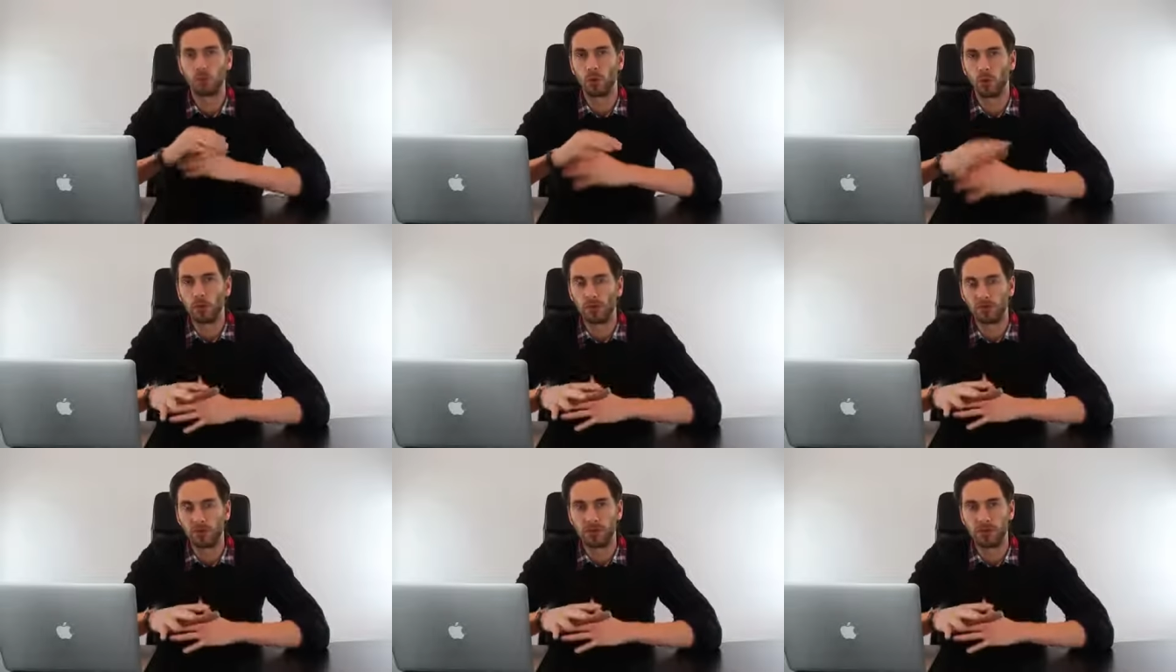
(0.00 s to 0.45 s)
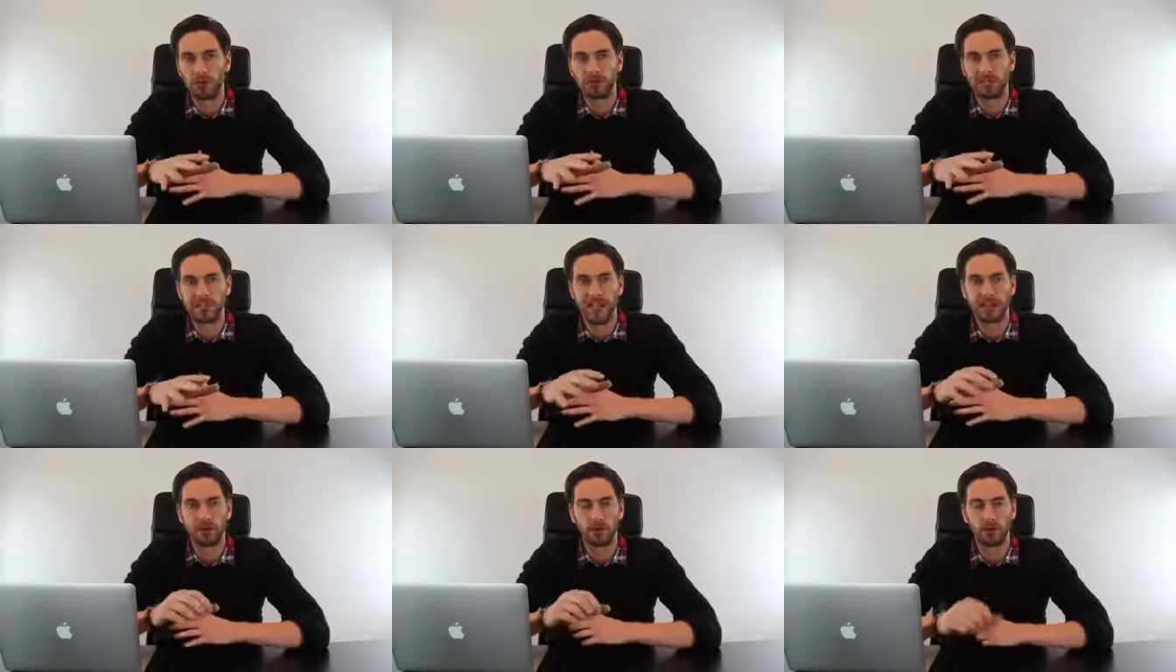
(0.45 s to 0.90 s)
all of the new
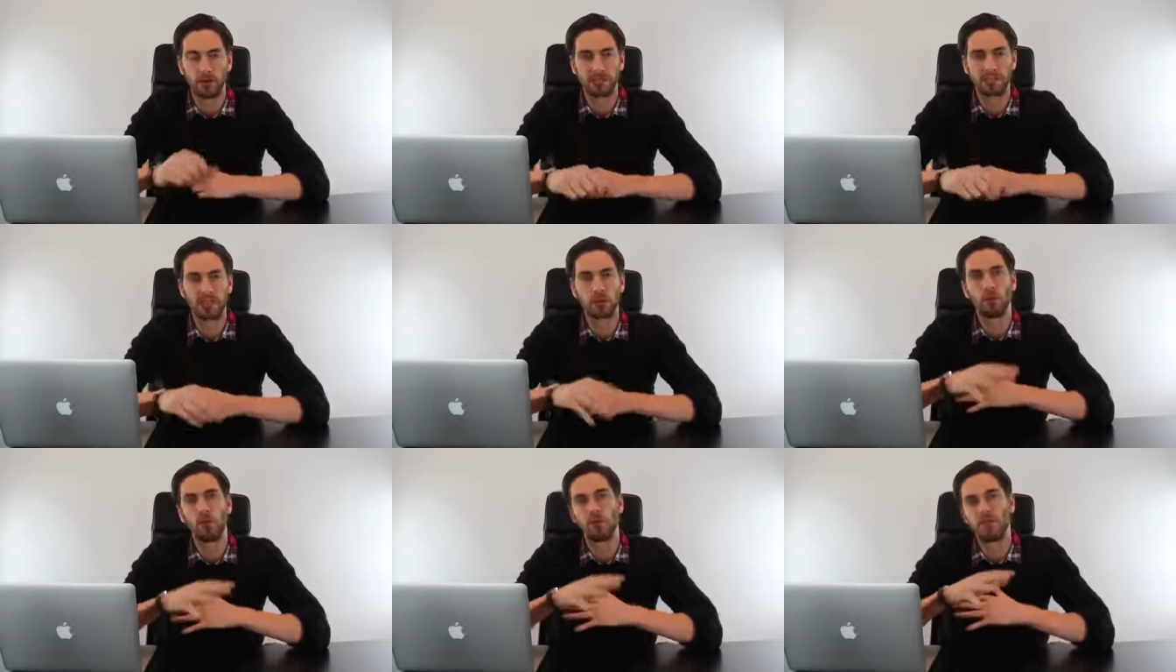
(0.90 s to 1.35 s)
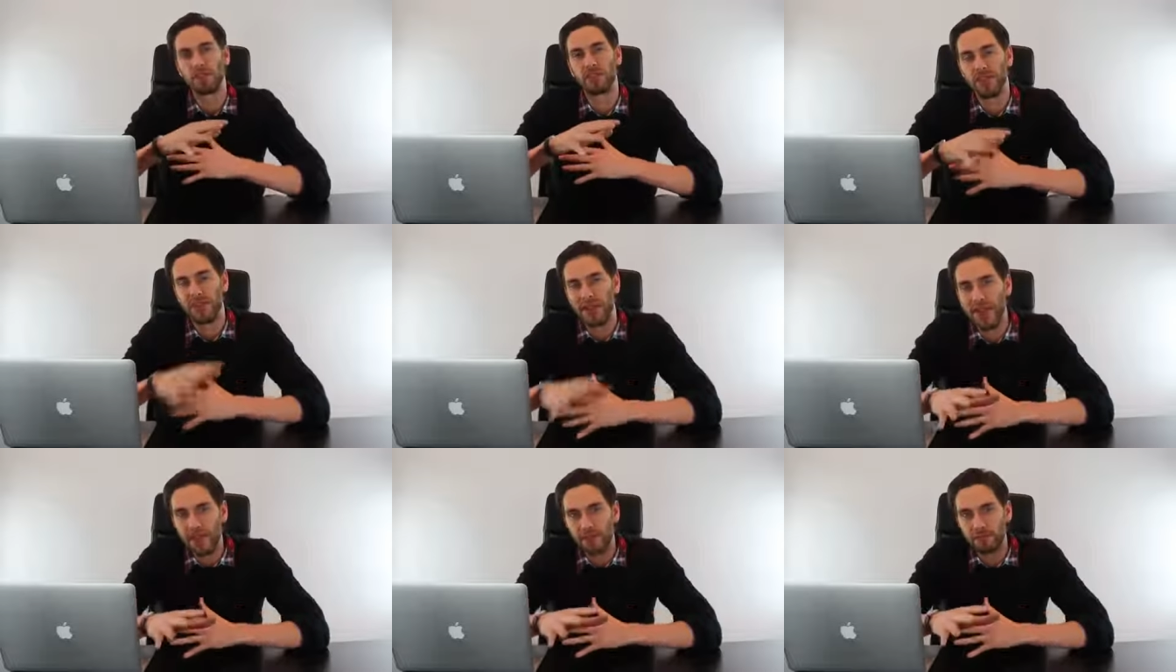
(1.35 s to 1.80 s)
technology, all of
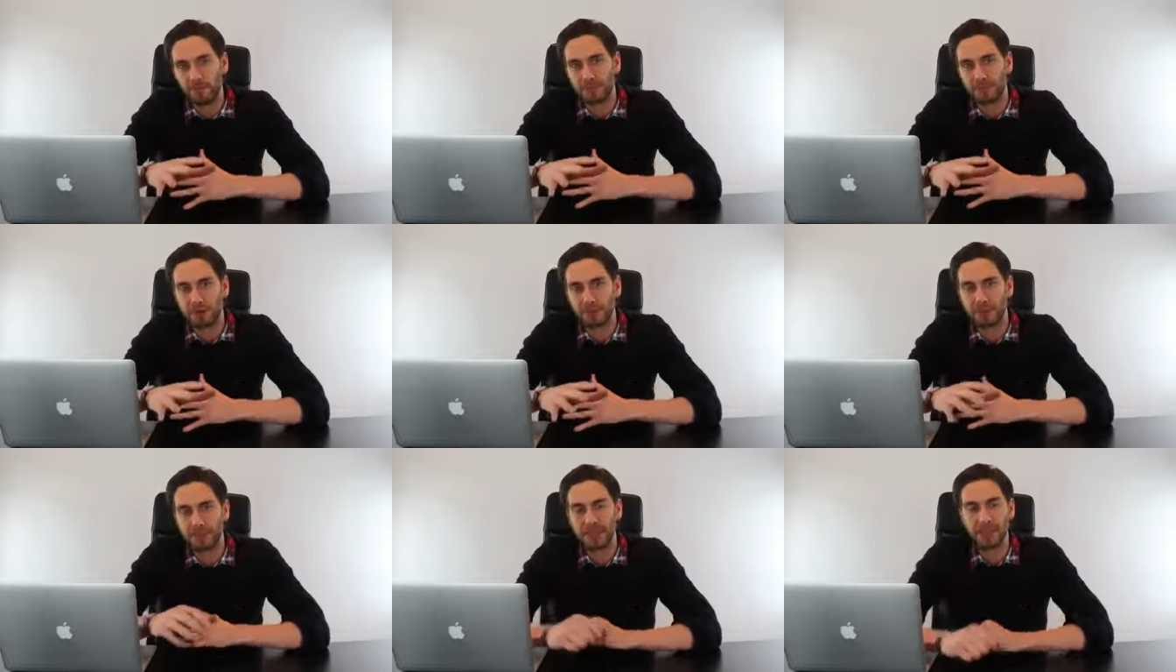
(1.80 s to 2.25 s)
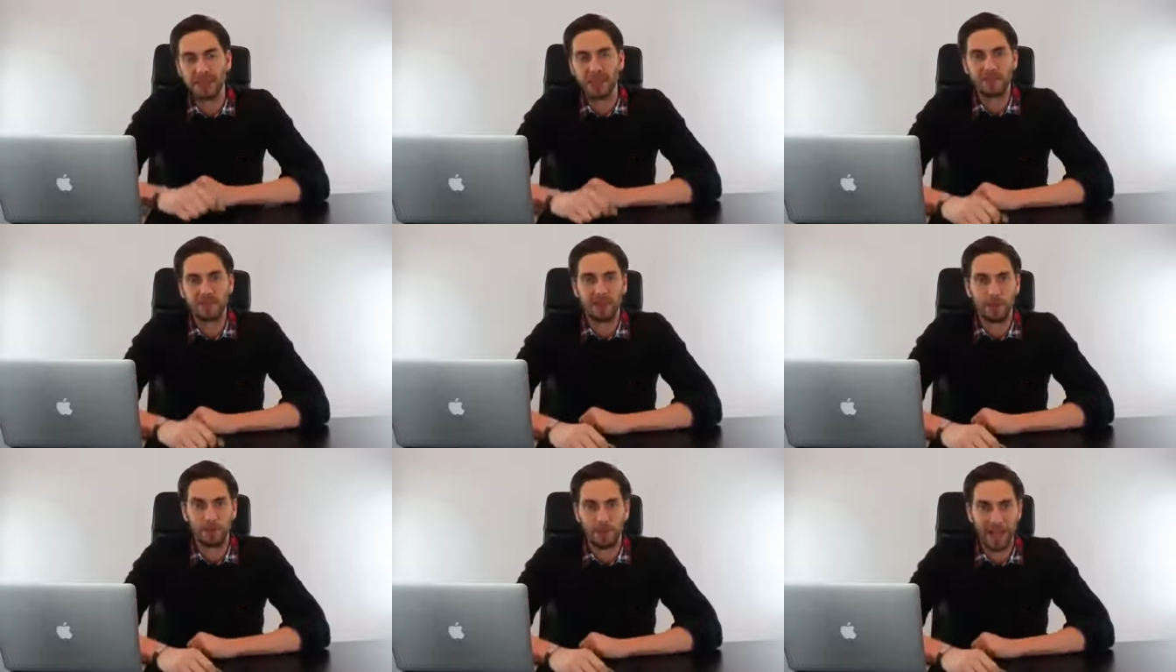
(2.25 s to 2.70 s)
the leverage
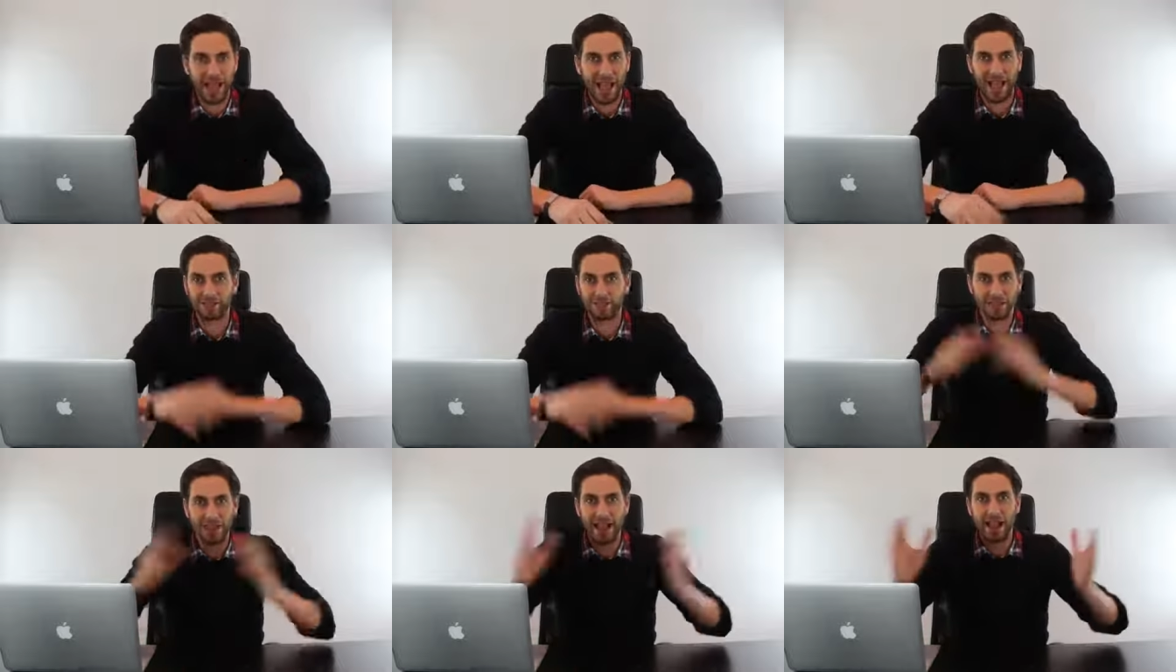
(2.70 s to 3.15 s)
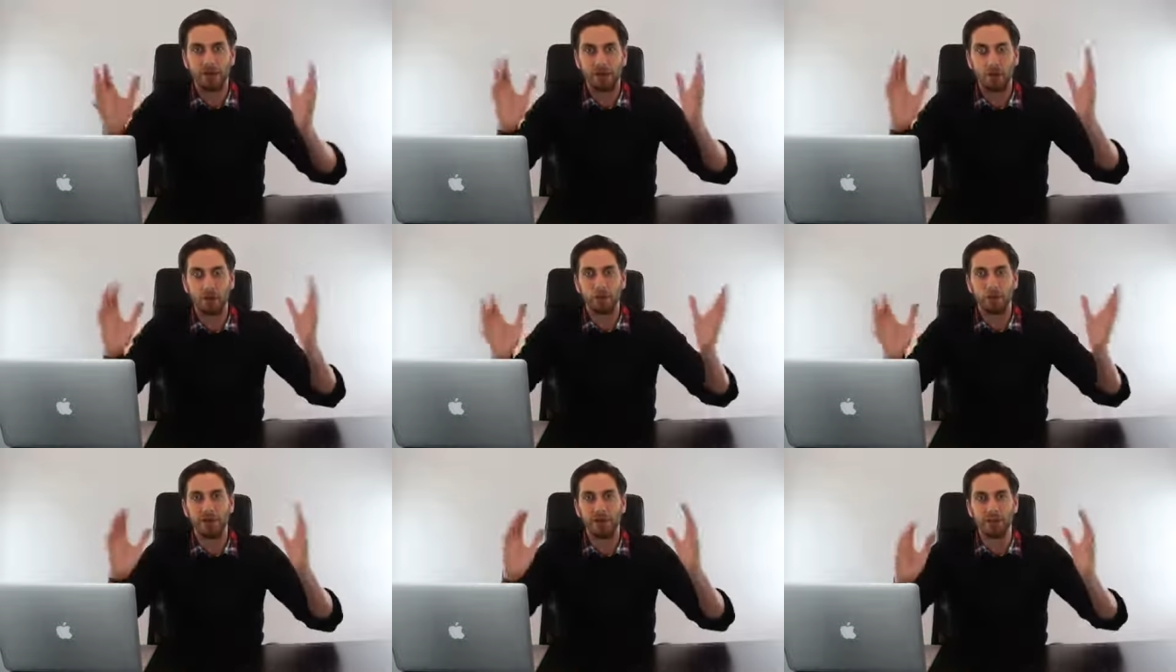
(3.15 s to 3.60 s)
that we have now
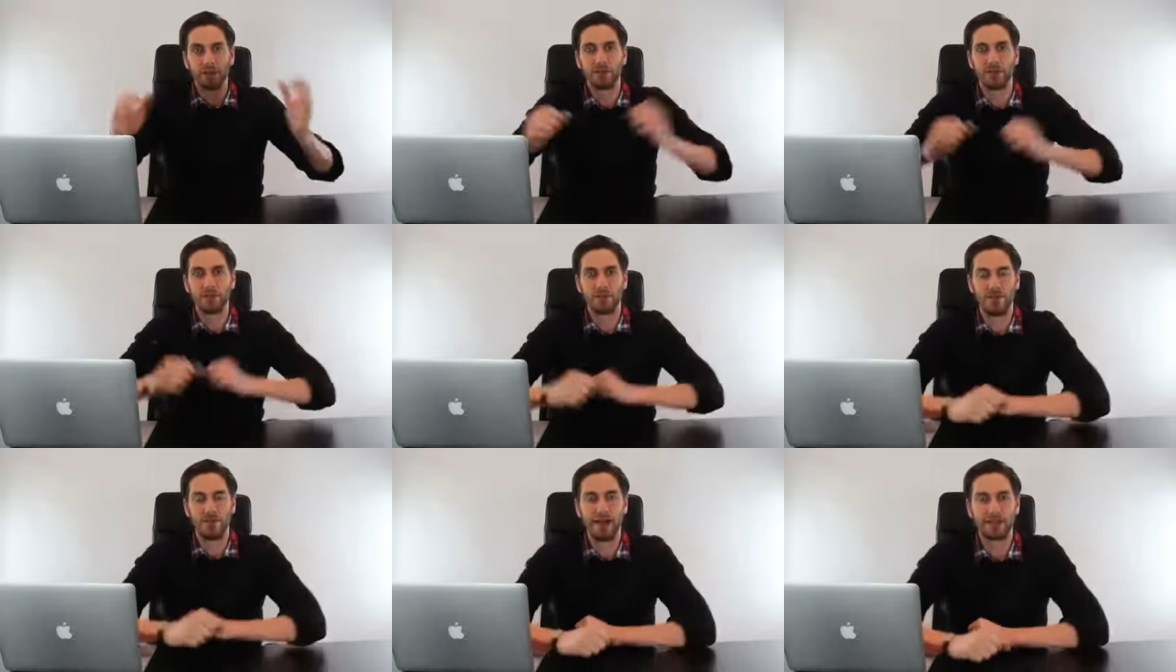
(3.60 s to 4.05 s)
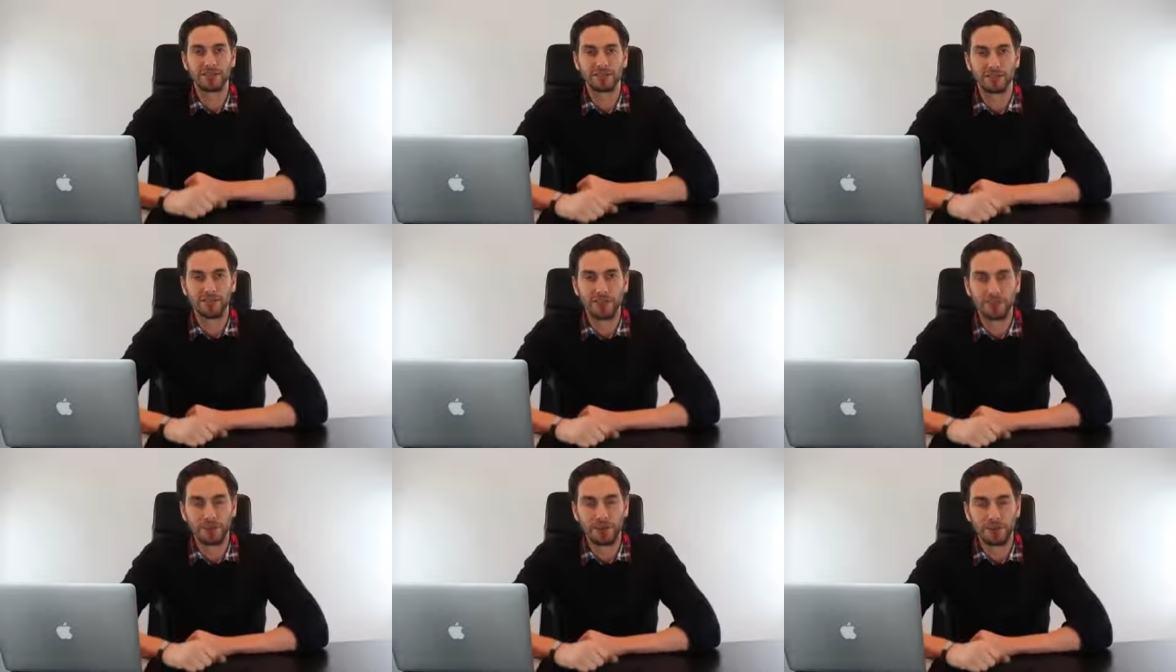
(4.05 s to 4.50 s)
that we're in
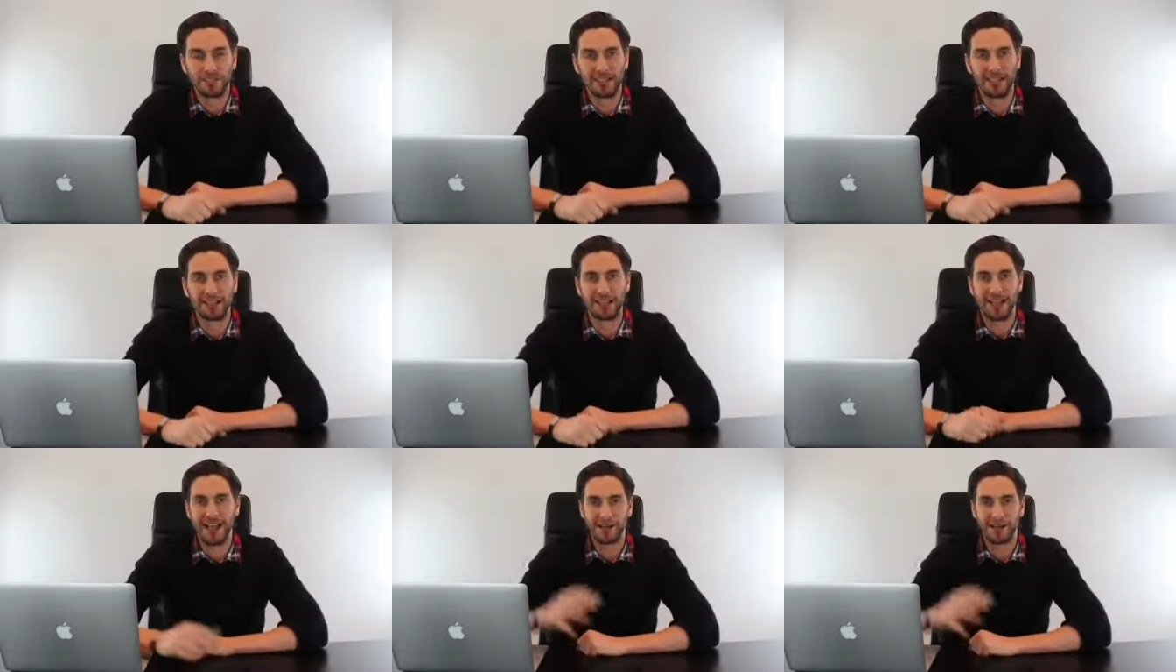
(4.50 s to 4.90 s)
2014,